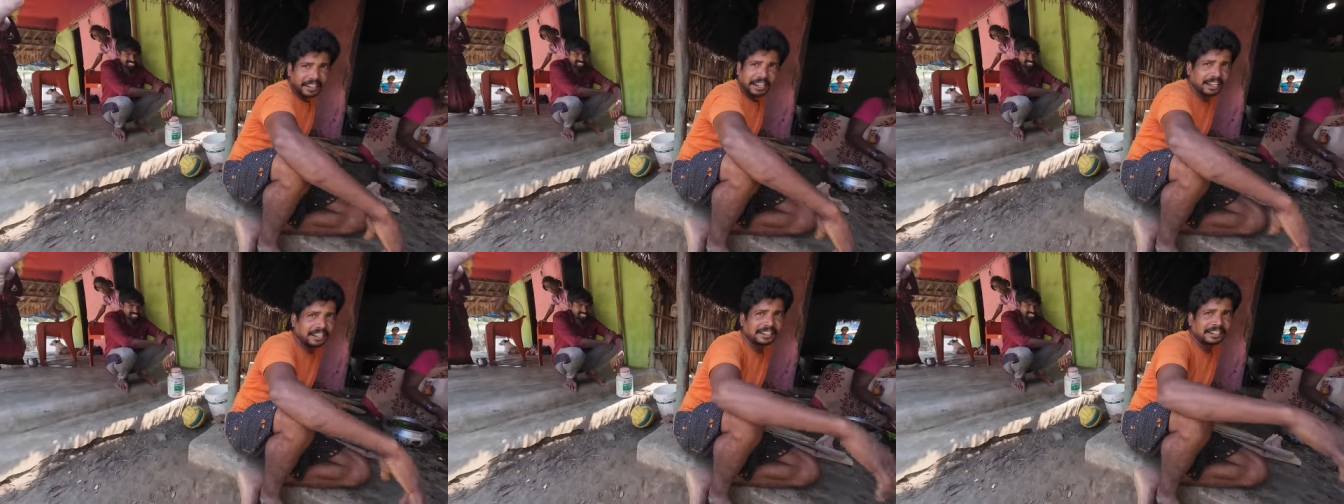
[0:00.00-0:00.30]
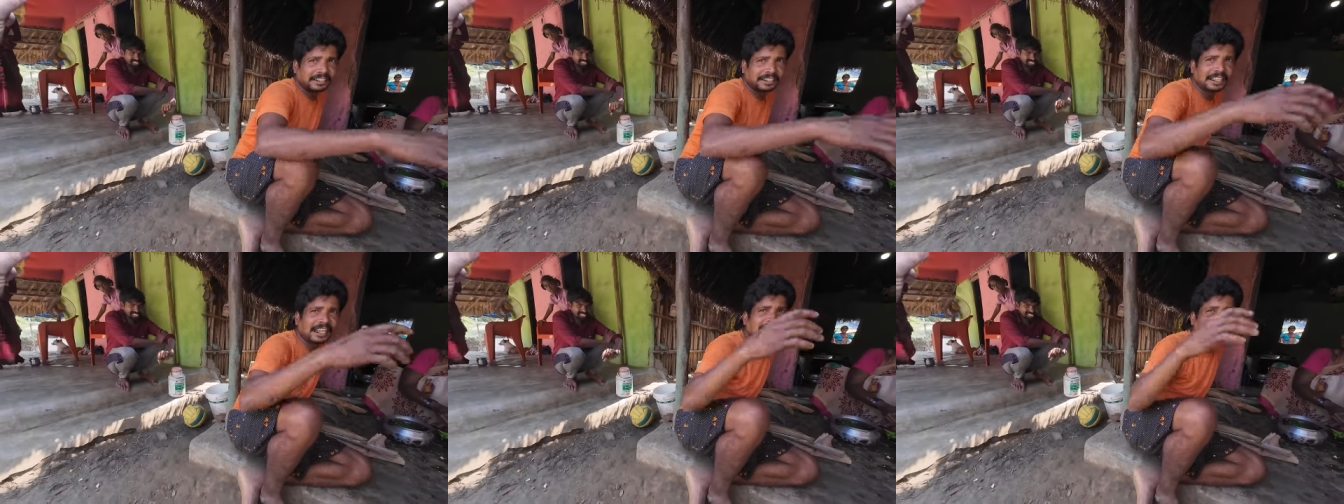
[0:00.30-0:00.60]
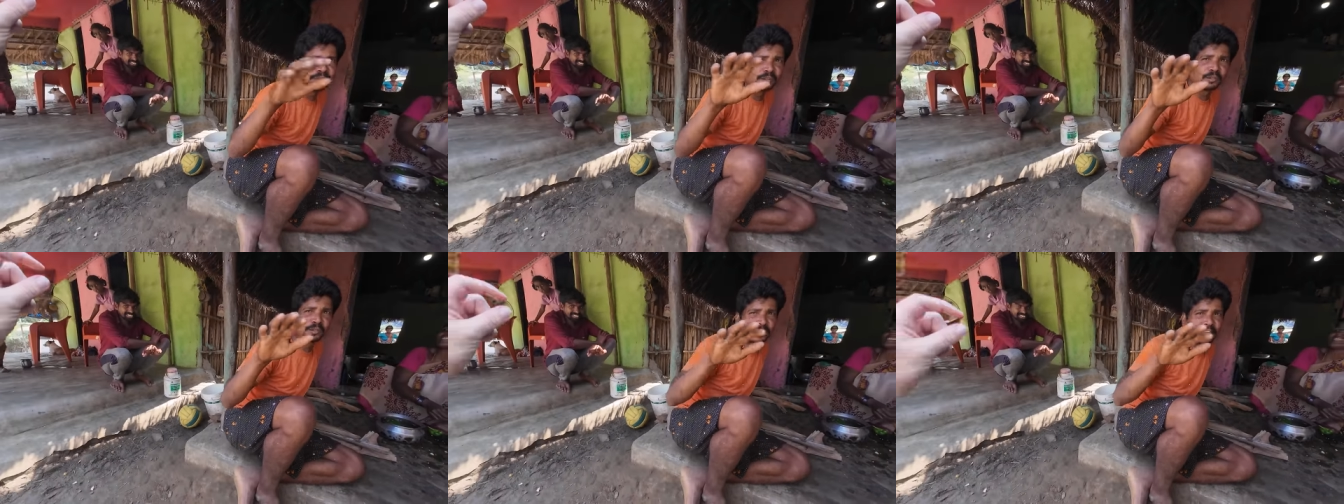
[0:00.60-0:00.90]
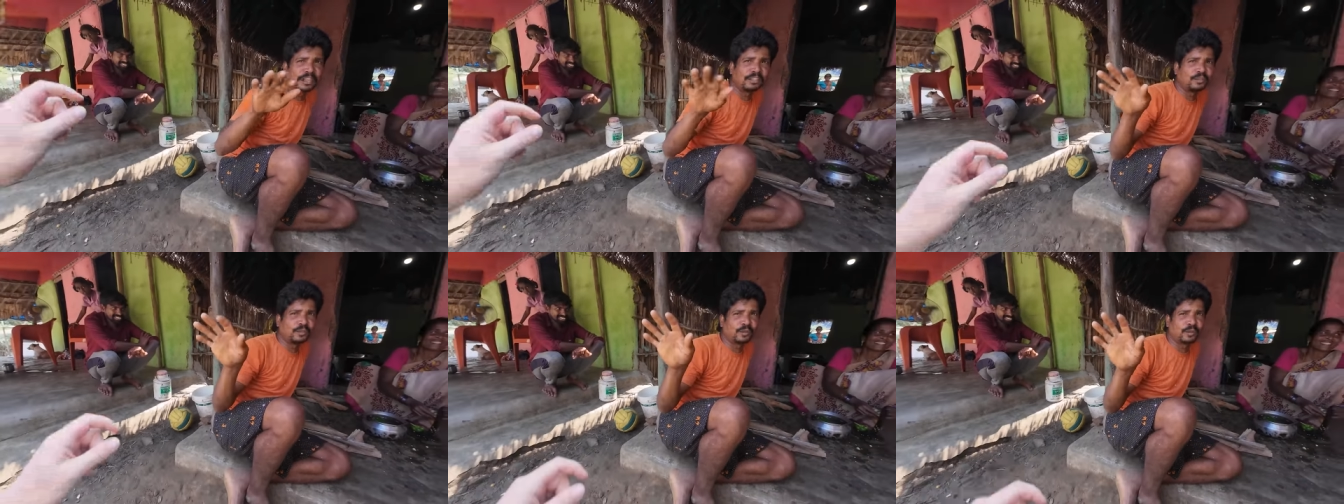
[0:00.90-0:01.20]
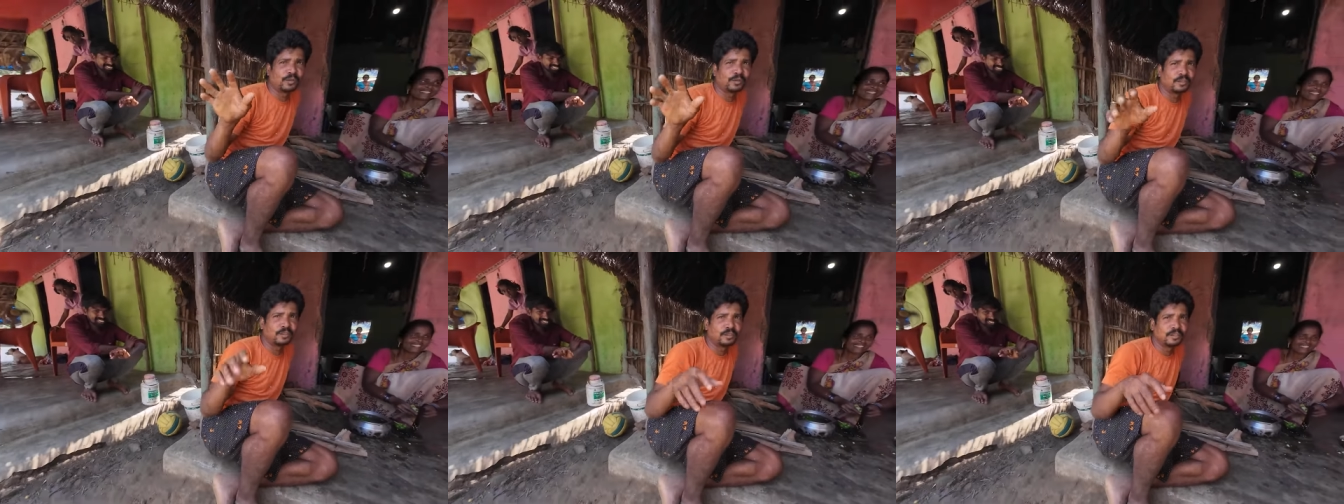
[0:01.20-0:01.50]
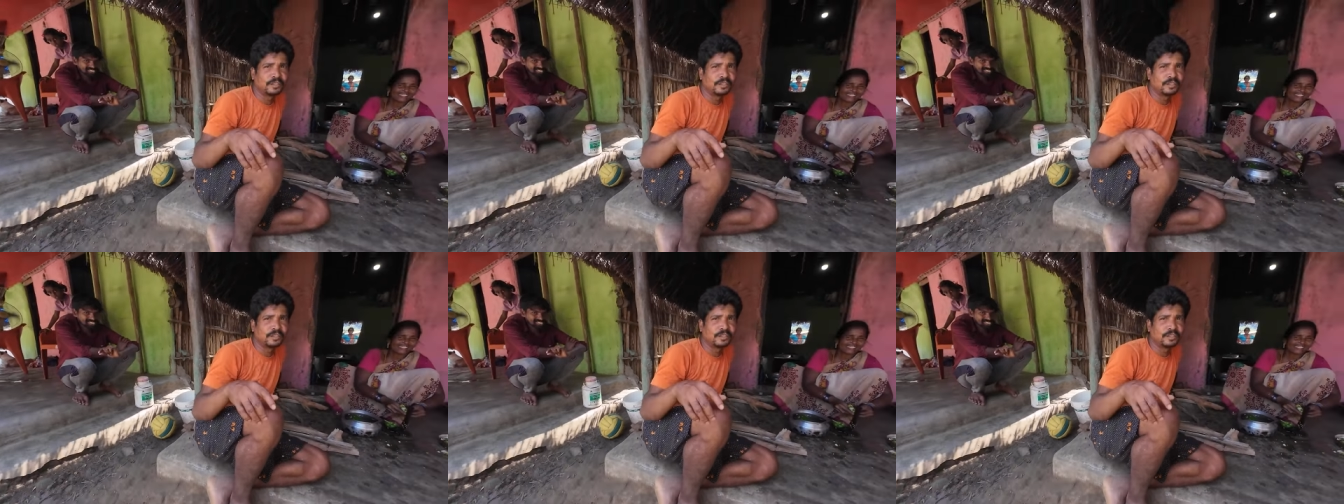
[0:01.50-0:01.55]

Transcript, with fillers: Ah, Telugu, Telugu.